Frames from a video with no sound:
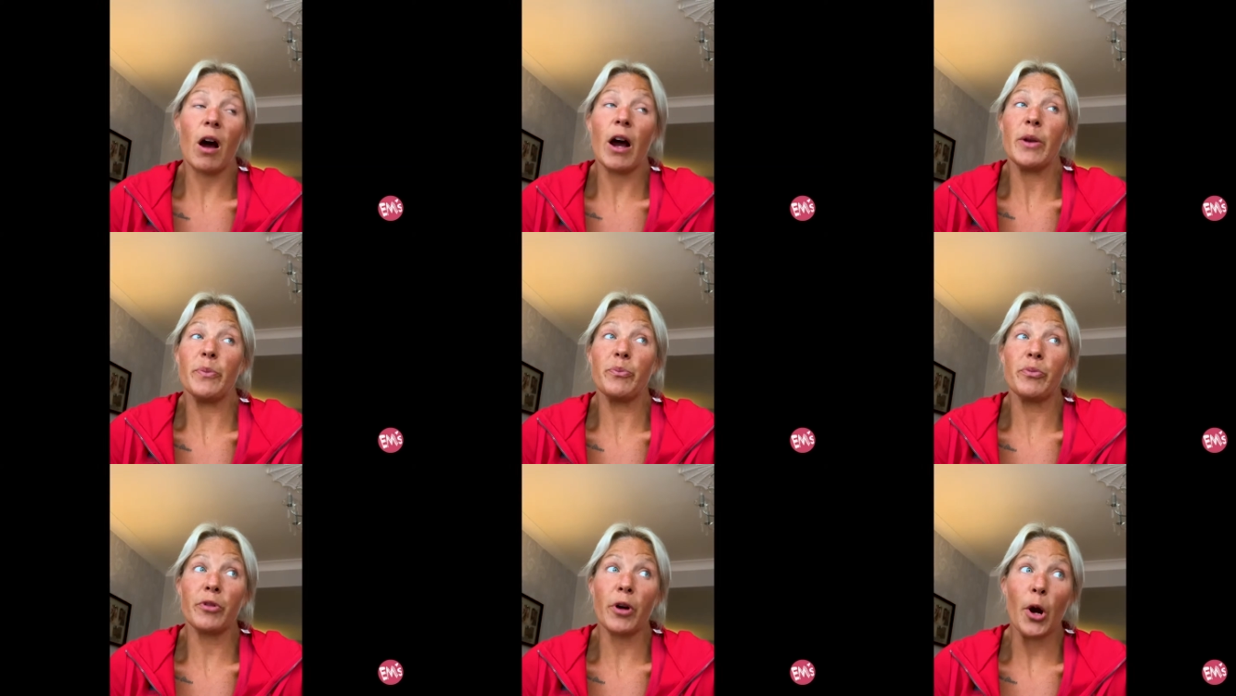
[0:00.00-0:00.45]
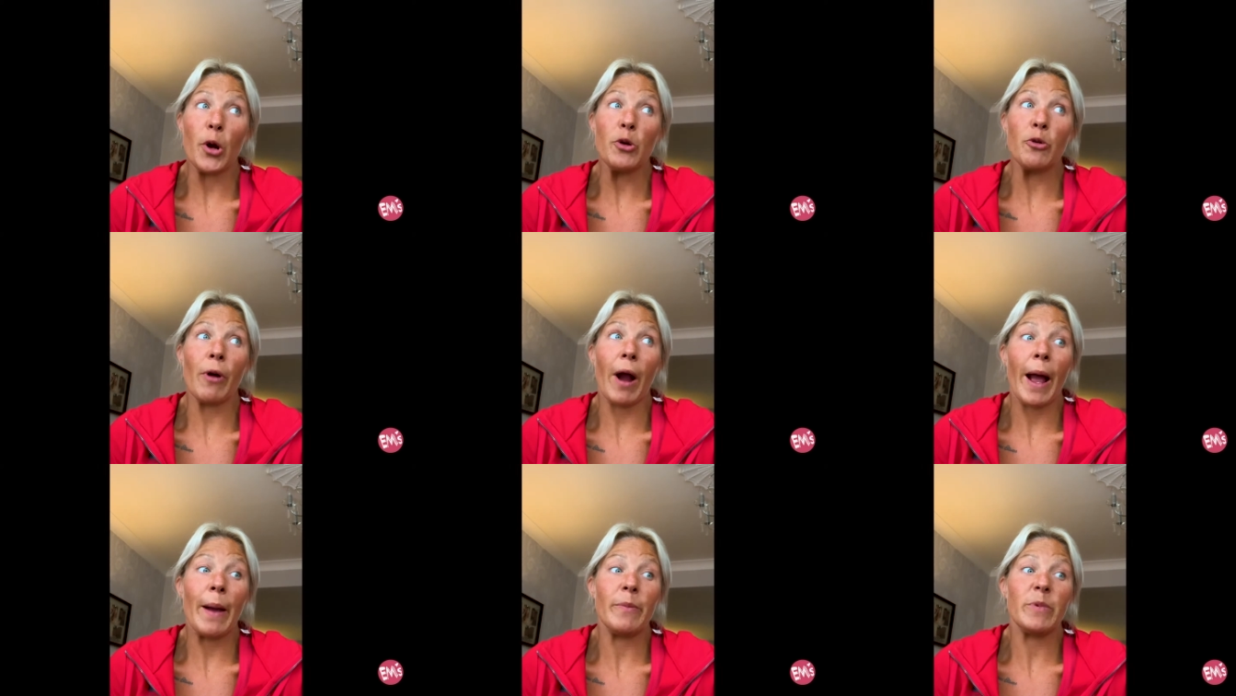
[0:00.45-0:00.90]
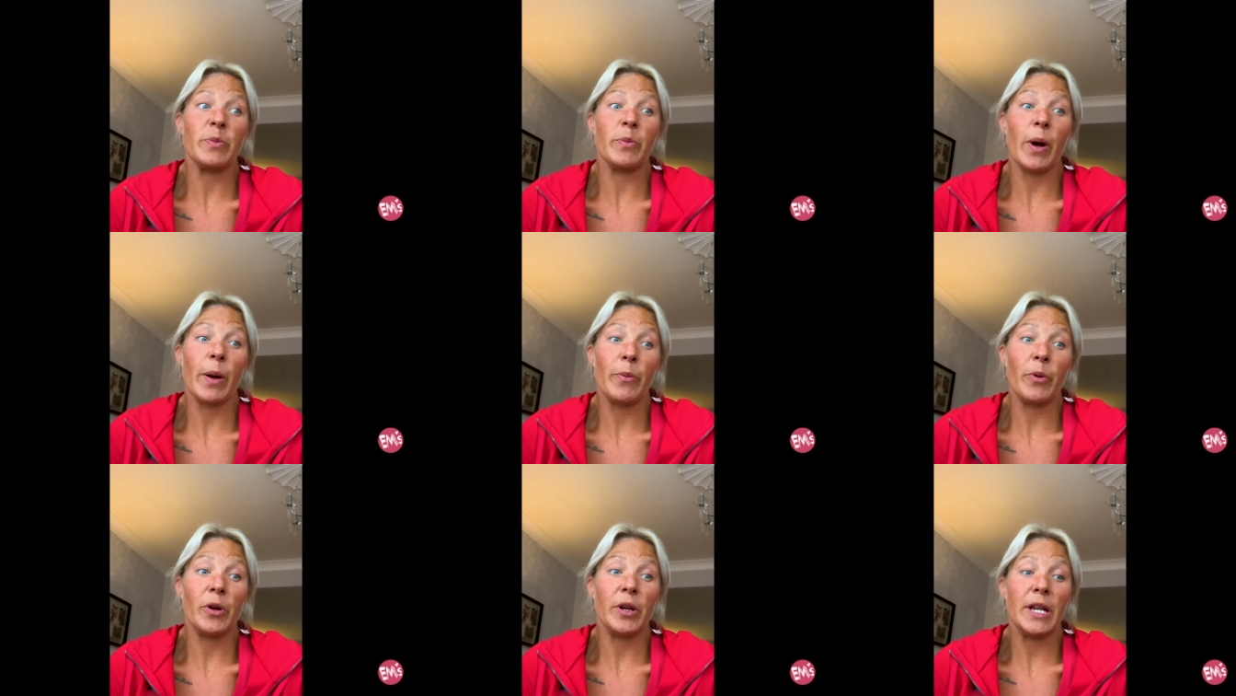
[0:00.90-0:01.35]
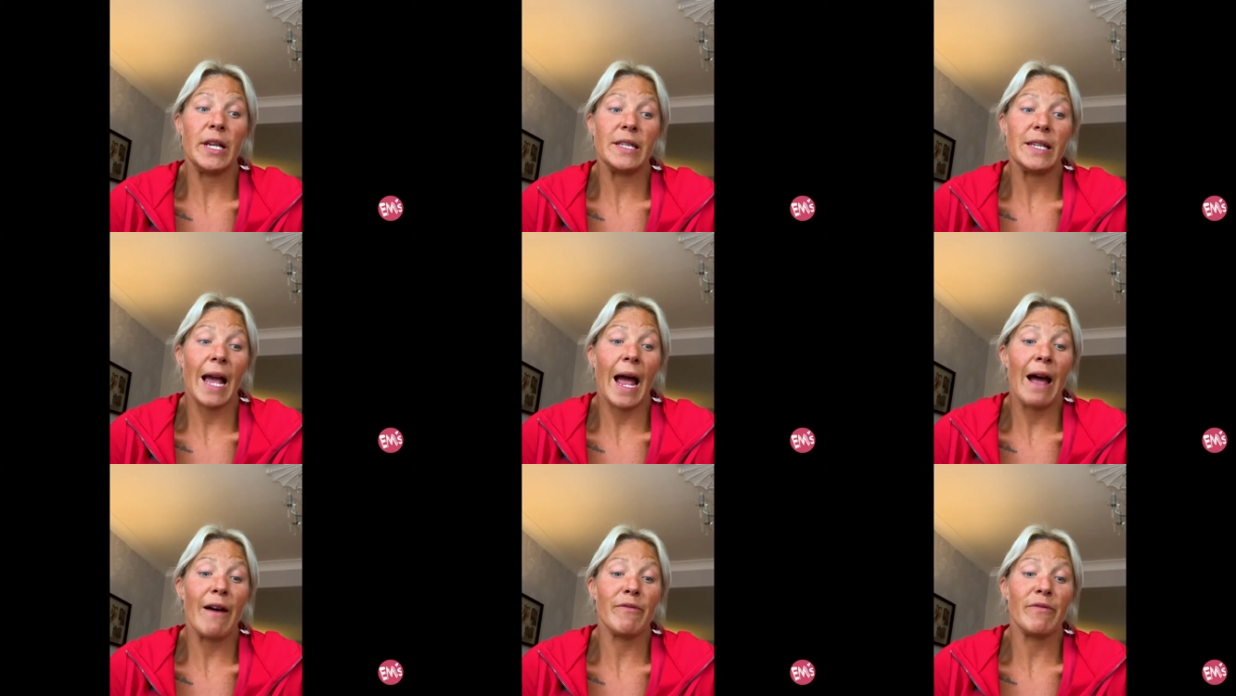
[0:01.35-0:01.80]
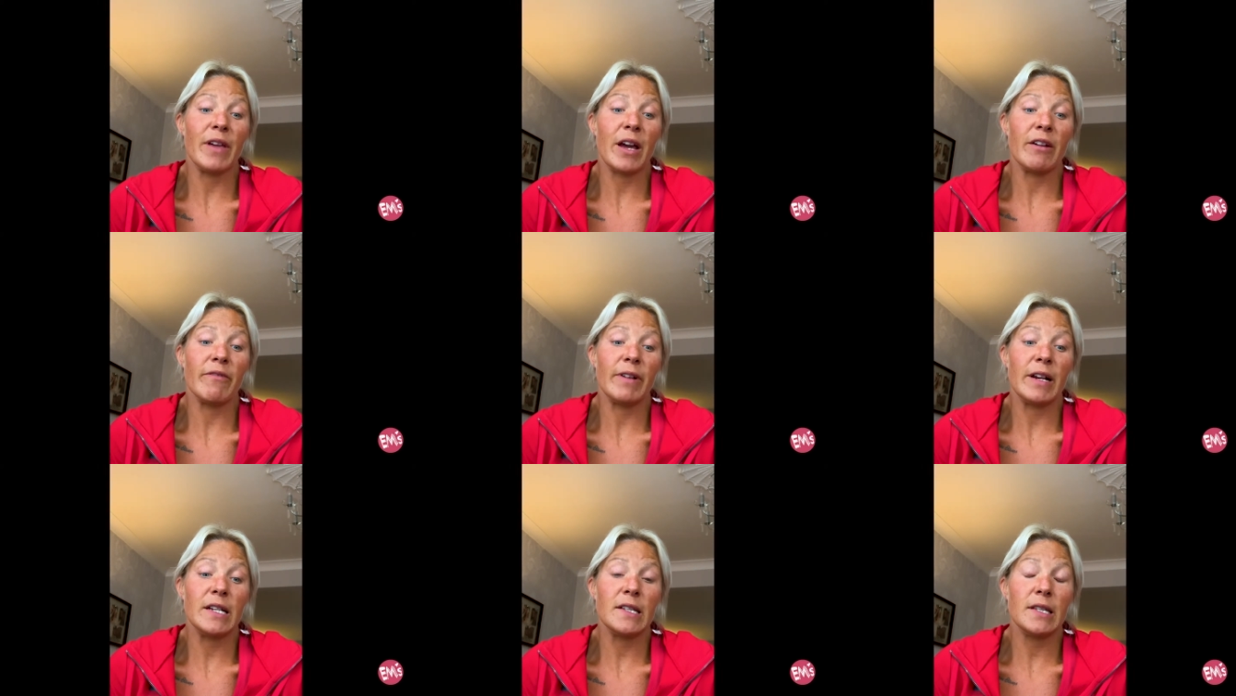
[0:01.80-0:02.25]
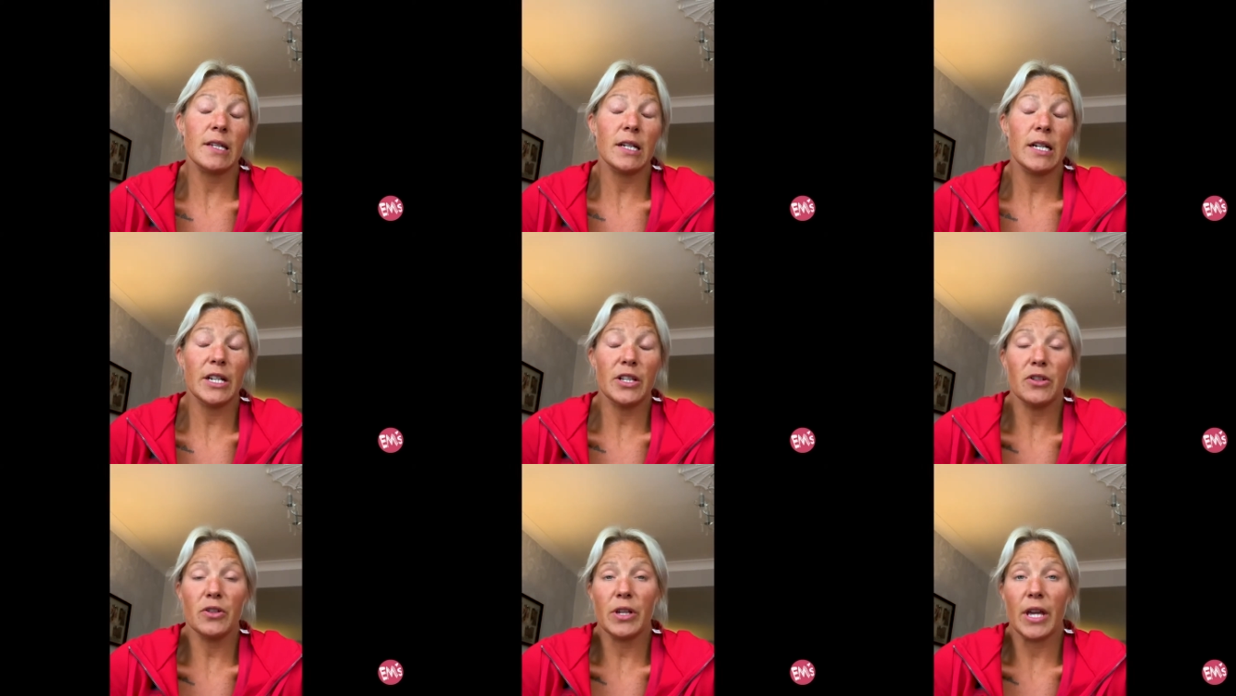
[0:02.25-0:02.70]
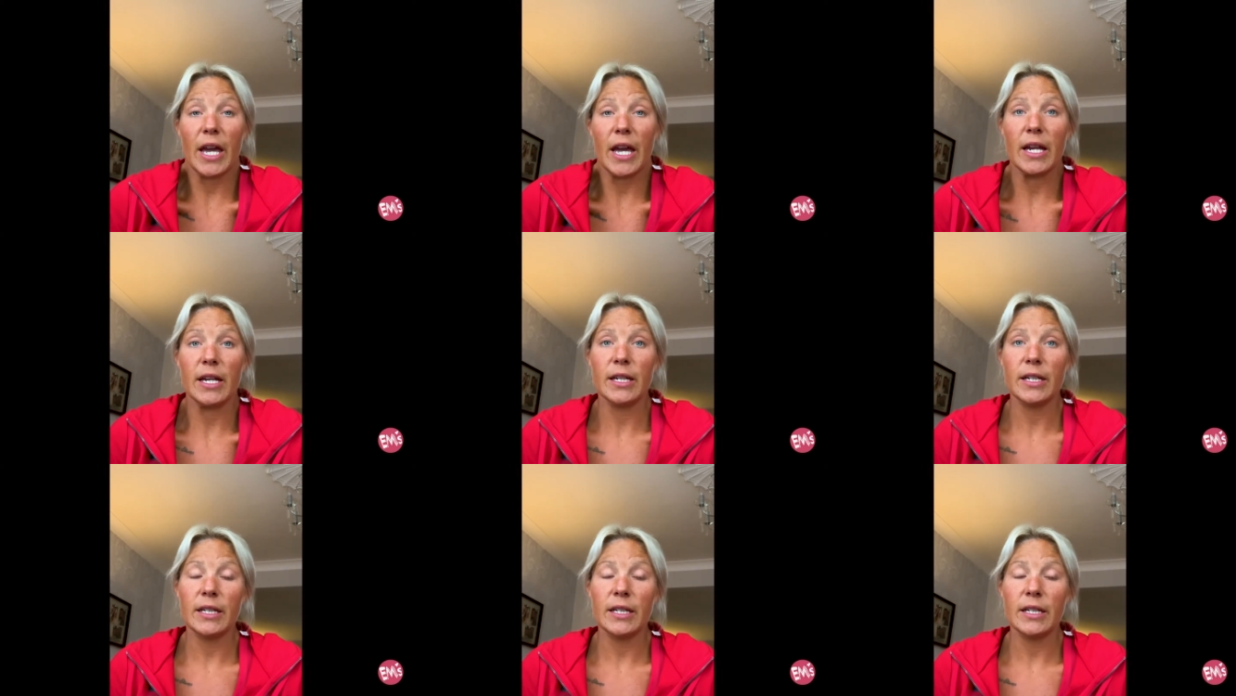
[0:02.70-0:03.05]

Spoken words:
I'd programmed my body to have that rest, and I took it.